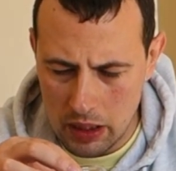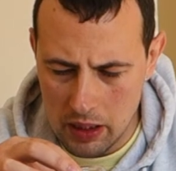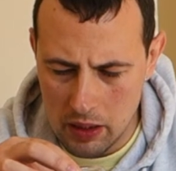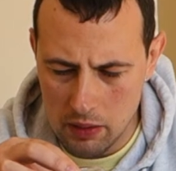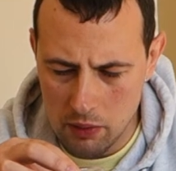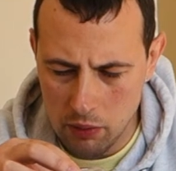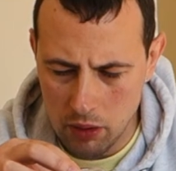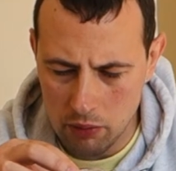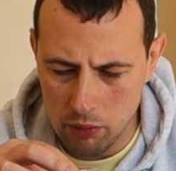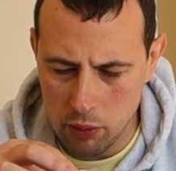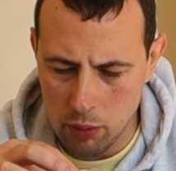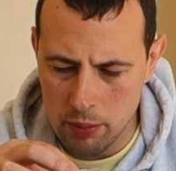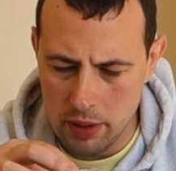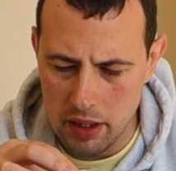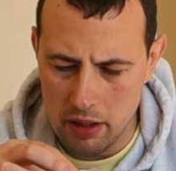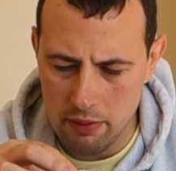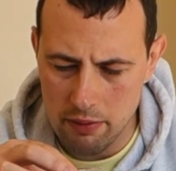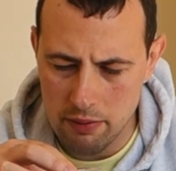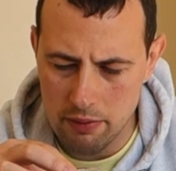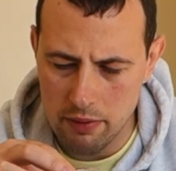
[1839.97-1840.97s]
What would be
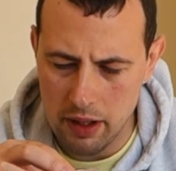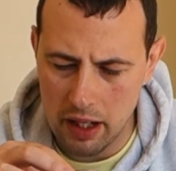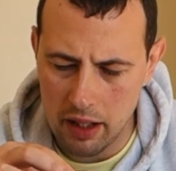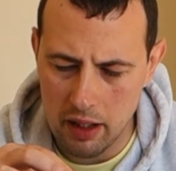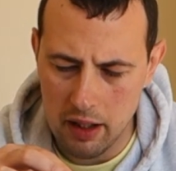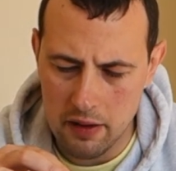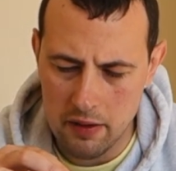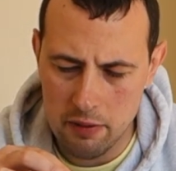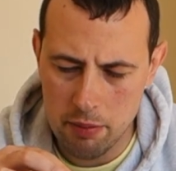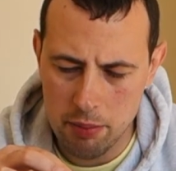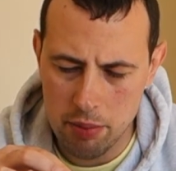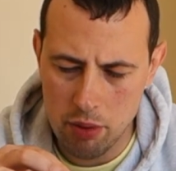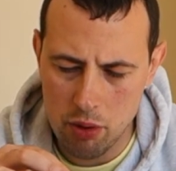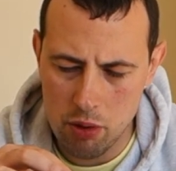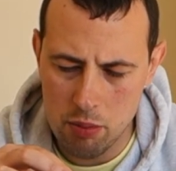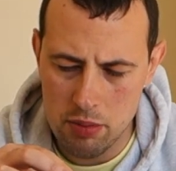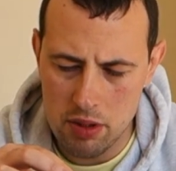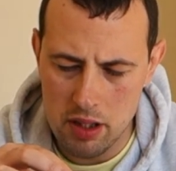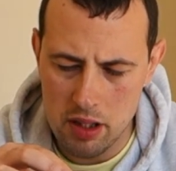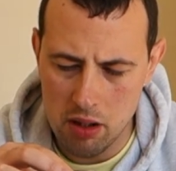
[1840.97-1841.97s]
the thickness?
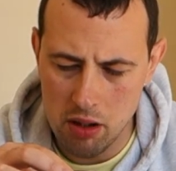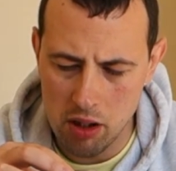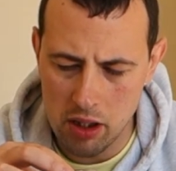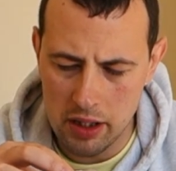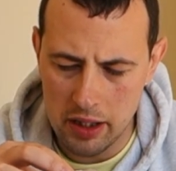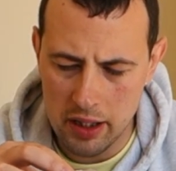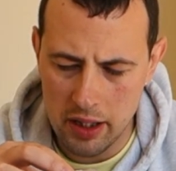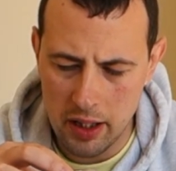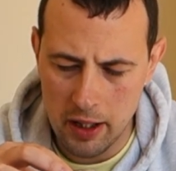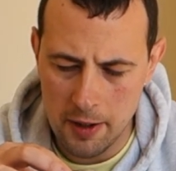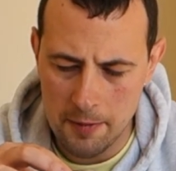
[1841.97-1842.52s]
Probably like